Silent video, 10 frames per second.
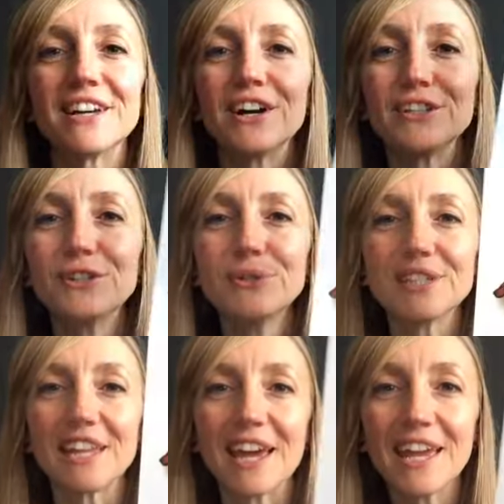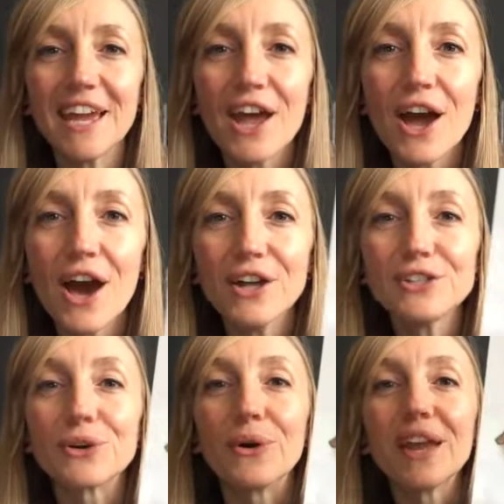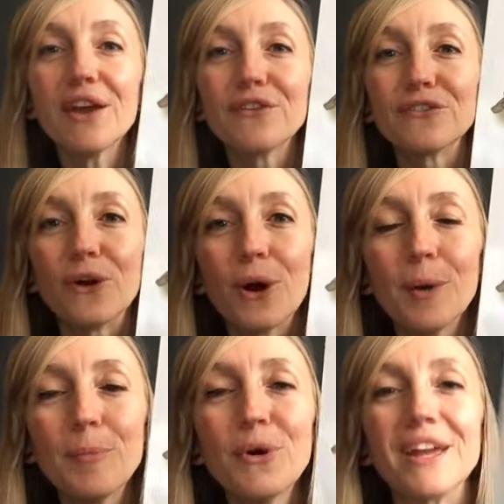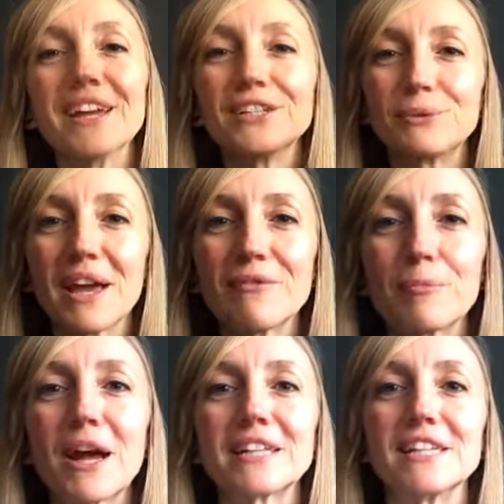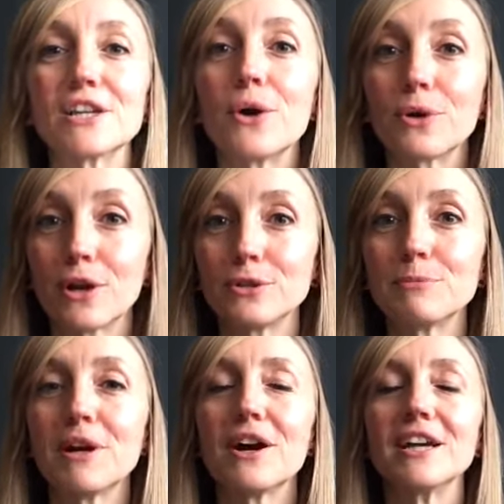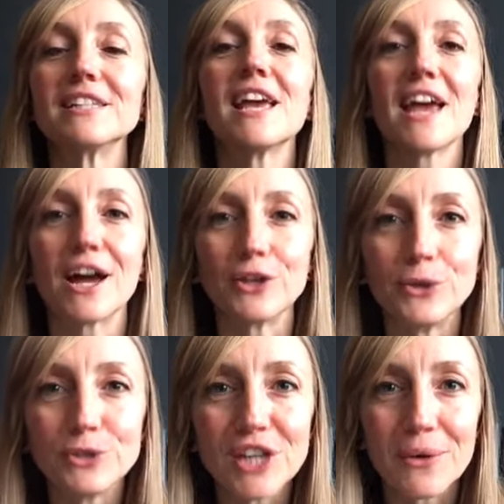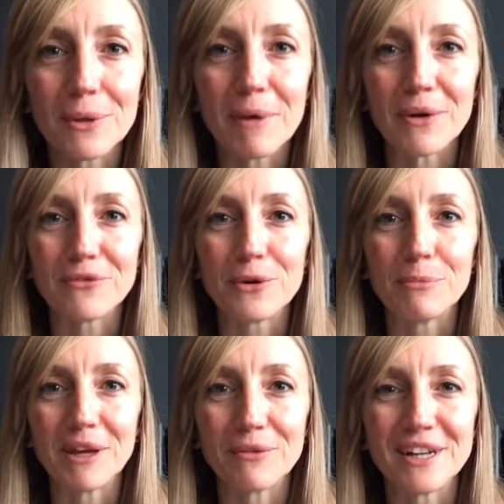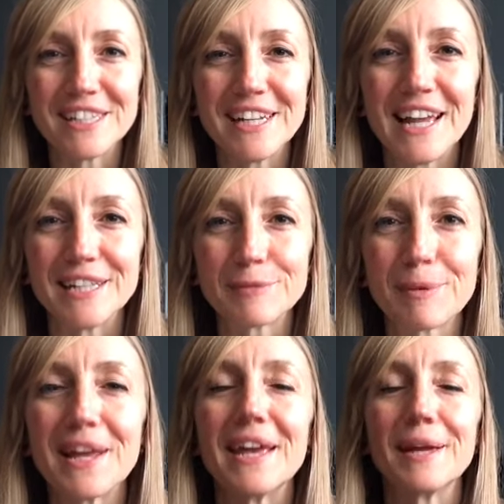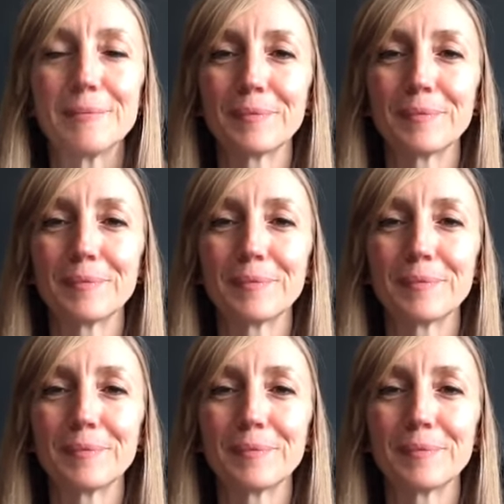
side, you say a toy for a boy. Should we have a practice? I'll close my eyes and you shout them out for me. Ready? Let's play.